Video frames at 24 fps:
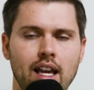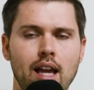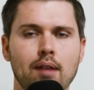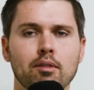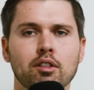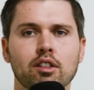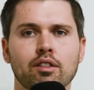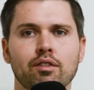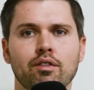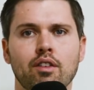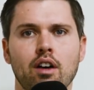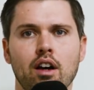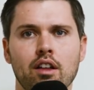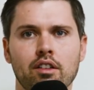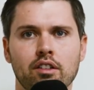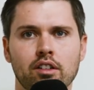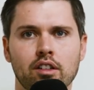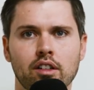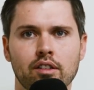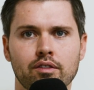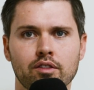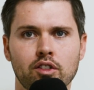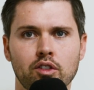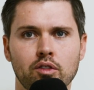Cam is a
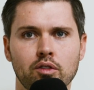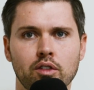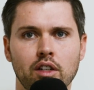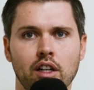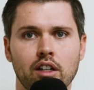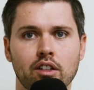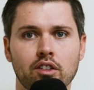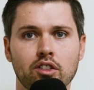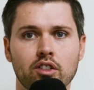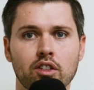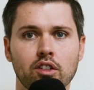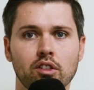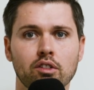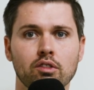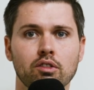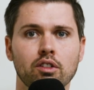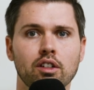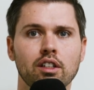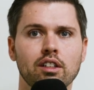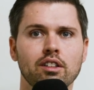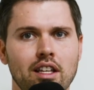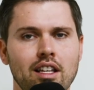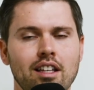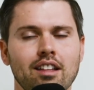father of two young
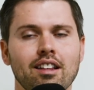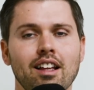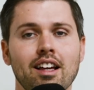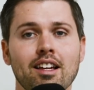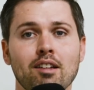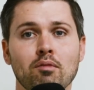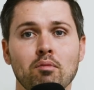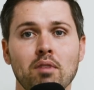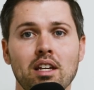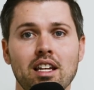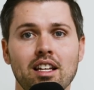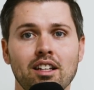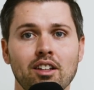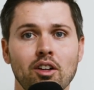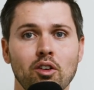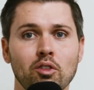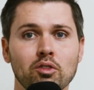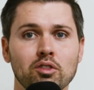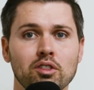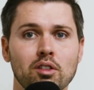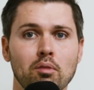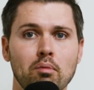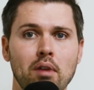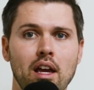children. He, like me,
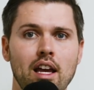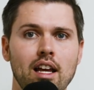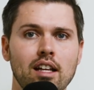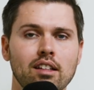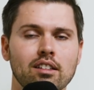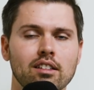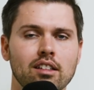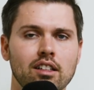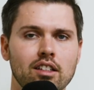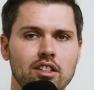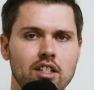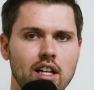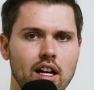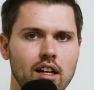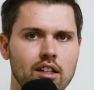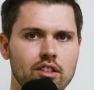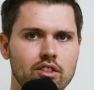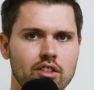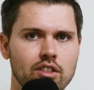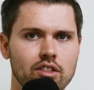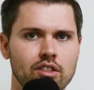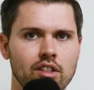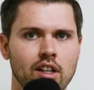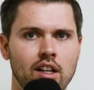knows the pains and the
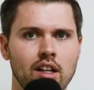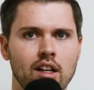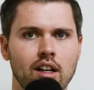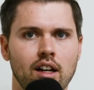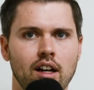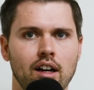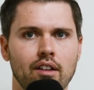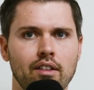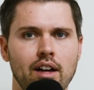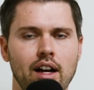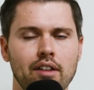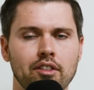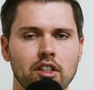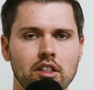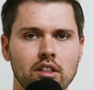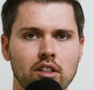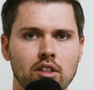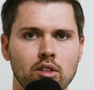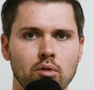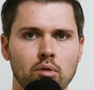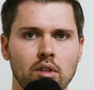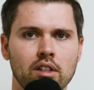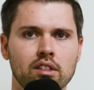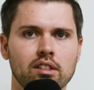challenges of having
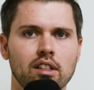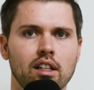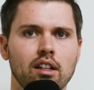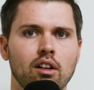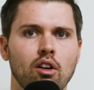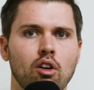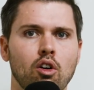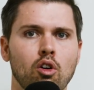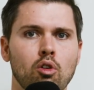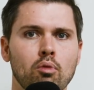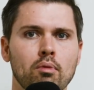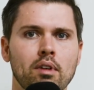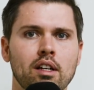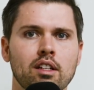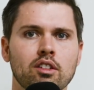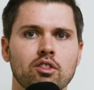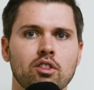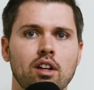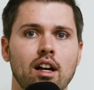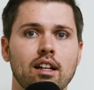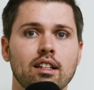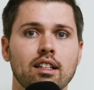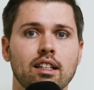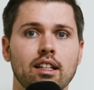little ones at home and
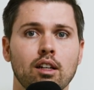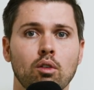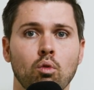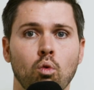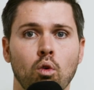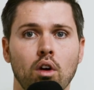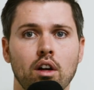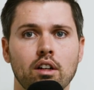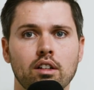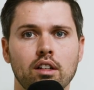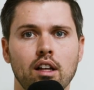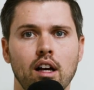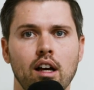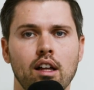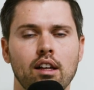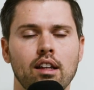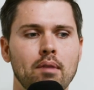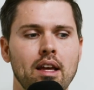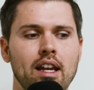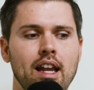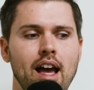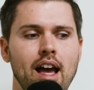trying to get work done and